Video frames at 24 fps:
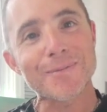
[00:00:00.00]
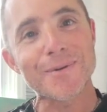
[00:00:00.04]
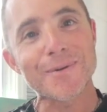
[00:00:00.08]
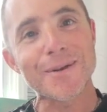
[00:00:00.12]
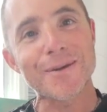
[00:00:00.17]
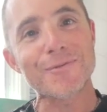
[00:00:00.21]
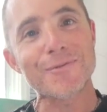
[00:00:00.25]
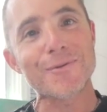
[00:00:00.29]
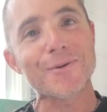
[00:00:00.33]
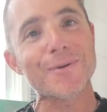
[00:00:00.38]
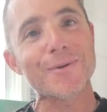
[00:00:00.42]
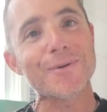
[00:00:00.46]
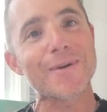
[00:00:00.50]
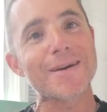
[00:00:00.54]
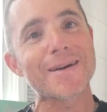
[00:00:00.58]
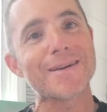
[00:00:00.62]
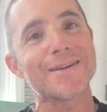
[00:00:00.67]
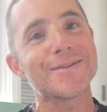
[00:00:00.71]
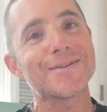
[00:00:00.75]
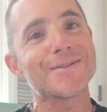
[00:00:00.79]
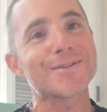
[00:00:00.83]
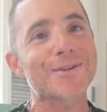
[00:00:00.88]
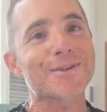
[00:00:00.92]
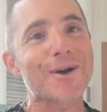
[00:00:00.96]
but everyone around
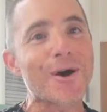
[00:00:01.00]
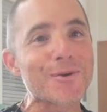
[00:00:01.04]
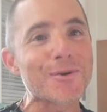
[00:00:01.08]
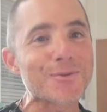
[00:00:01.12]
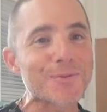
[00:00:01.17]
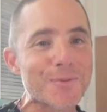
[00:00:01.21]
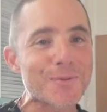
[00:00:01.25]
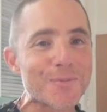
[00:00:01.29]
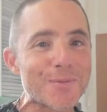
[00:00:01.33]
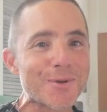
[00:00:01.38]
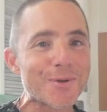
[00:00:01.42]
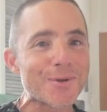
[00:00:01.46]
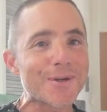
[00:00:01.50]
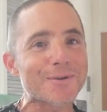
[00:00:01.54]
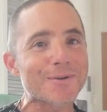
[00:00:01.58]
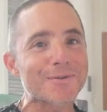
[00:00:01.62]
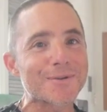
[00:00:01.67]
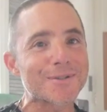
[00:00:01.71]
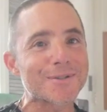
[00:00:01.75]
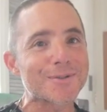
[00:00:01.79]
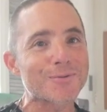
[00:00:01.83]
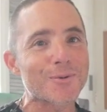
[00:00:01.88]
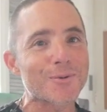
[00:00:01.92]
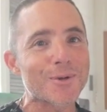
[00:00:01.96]
here just calls me Munic,
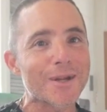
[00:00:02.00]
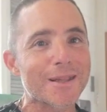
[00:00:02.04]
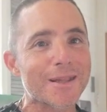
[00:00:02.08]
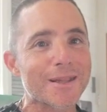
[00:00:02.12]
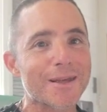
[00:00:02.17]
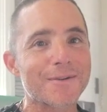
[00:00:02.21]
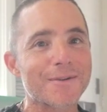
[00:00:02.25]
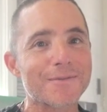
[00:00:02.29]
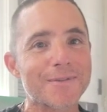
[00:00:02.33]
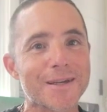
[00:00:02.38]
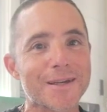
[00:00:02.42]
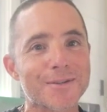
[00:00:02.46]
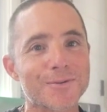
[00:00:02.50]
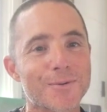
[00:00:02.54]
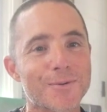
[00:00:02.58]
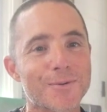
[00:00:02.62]
which is what I love. That's